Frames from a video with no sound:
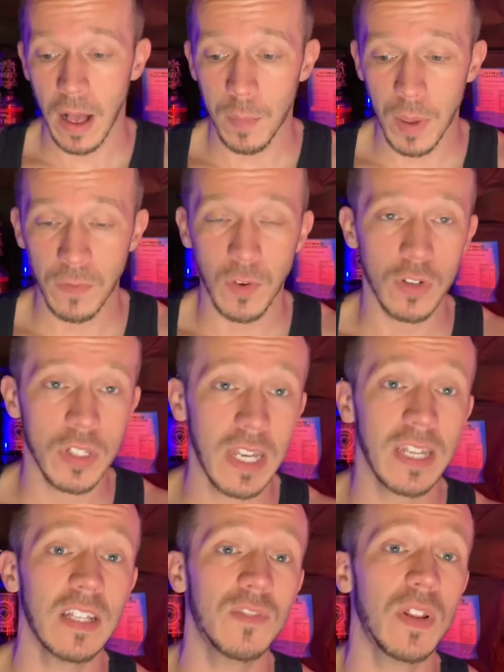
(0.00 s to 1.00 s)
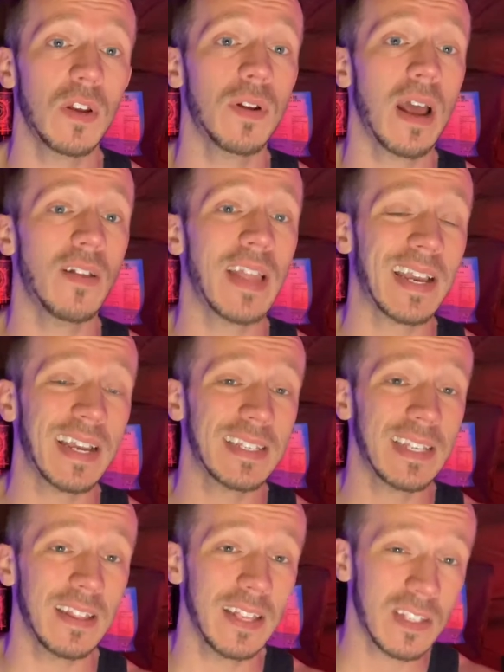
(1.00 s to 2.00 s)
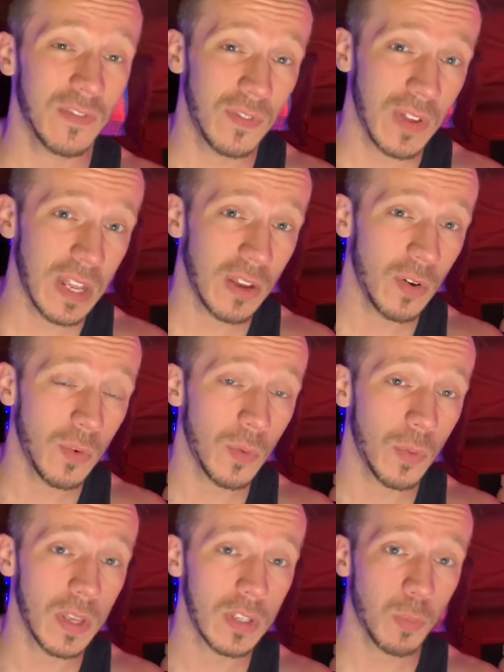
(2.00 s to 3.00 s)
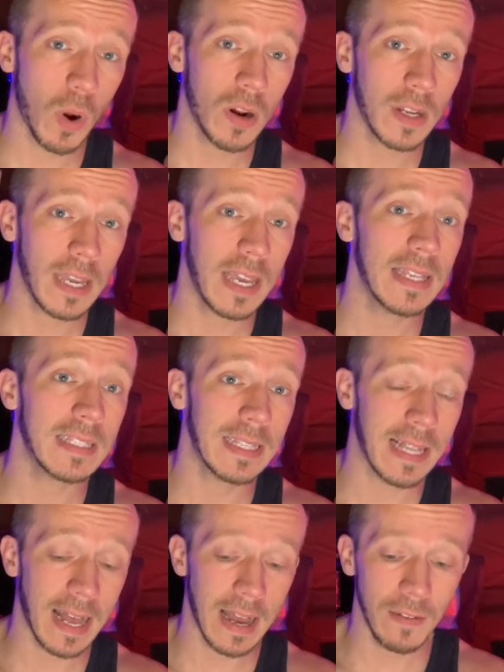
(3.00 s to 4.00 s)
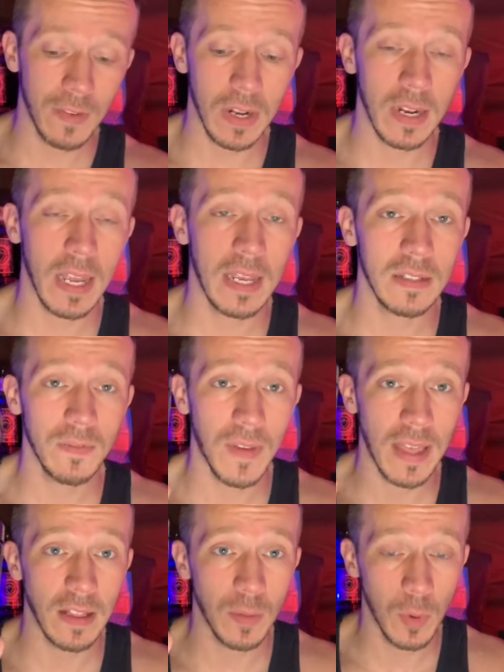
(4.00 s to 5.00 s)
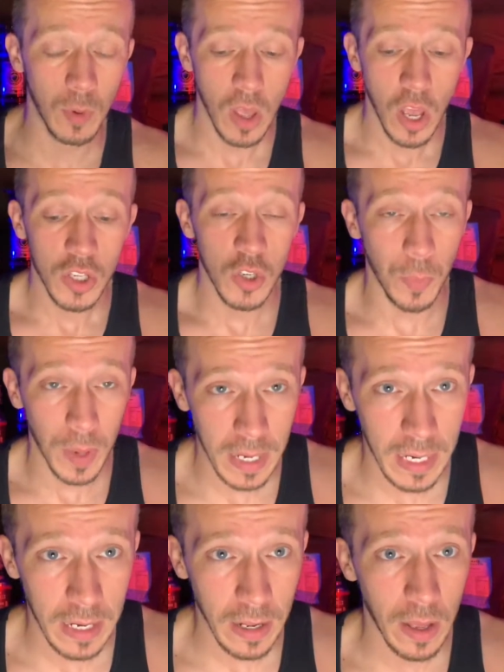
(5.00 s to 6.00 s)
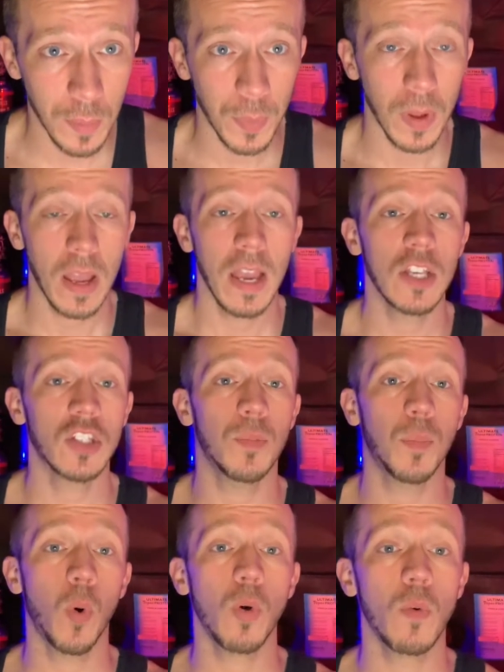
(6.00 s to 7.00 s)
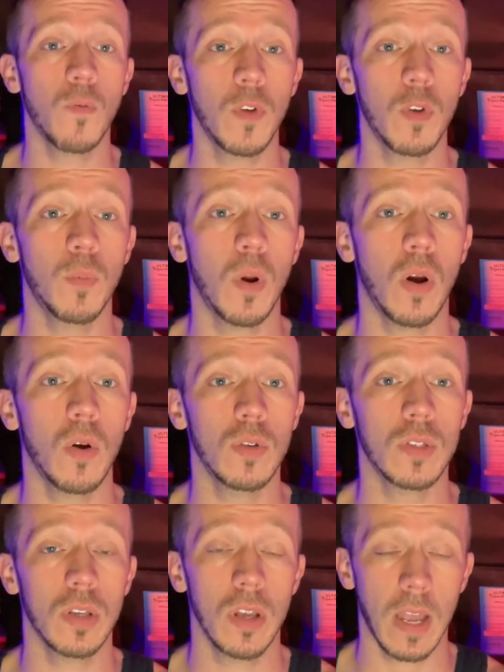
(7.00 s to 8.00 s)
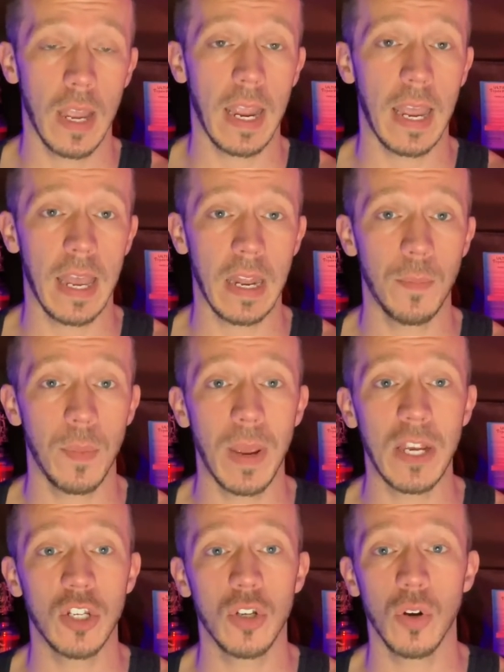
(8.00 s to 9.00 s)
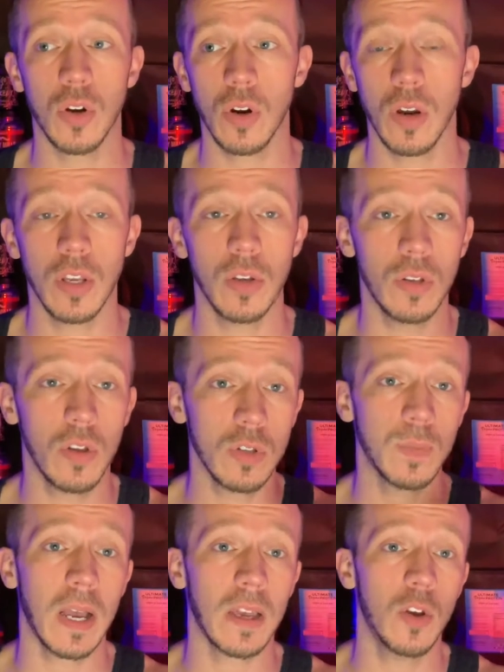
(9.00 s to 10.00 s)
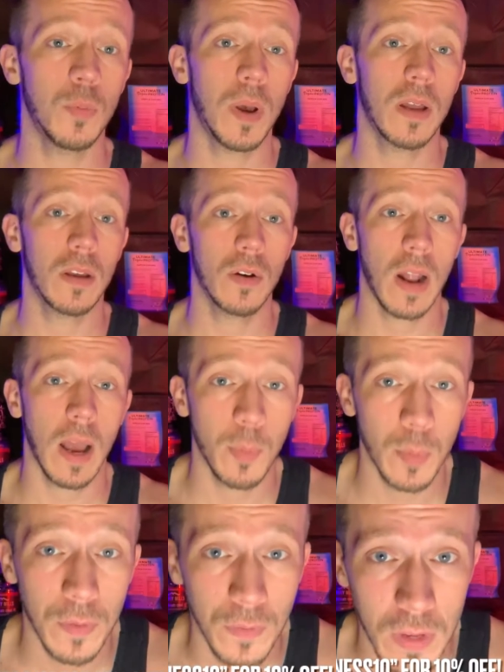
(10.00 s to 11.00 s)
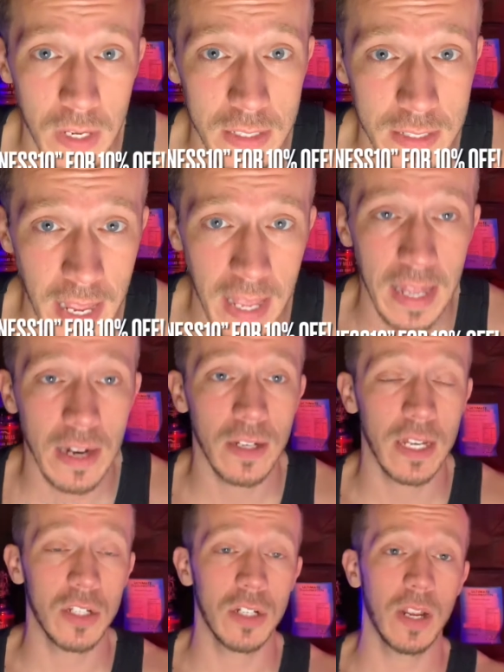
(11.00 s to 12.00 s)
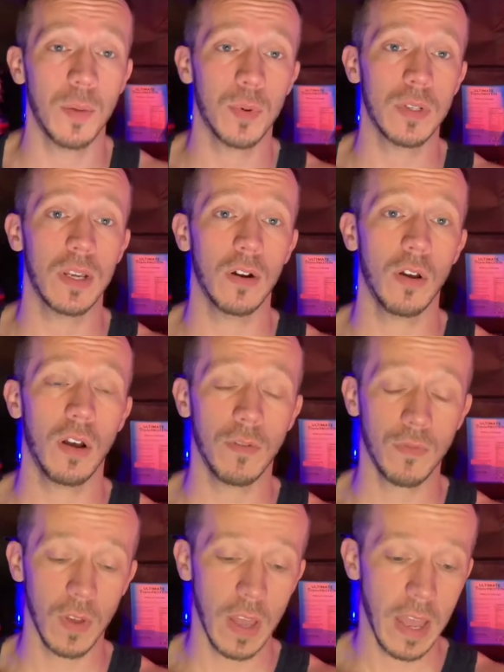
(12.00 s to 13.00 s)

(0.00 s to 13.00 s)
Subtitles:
If you're seeing this video now, like I said, this product is live and it is available. So pick it up, support Review Bros, and make sure you use my coupon code OppermanFitness10 to get you 10% off.